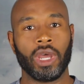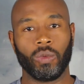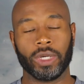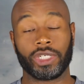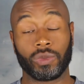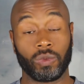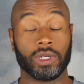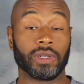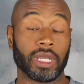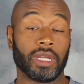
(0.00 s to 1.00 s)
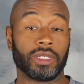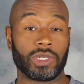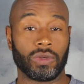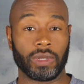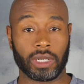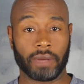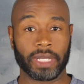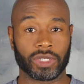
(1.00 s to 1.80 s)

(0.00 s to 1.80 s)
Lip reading: which we'll get into in coming